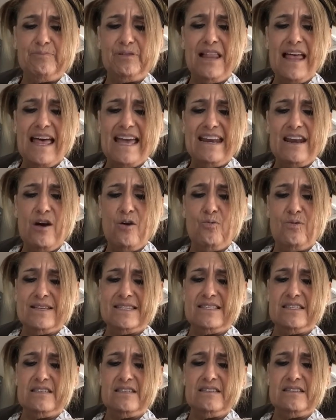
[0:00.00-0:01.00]
Plato
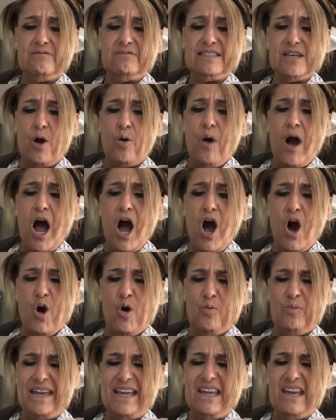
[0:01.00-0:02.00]
was so
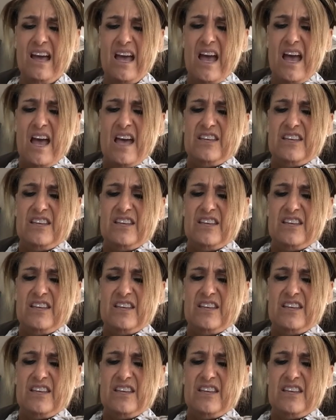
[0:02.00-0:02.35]
homey,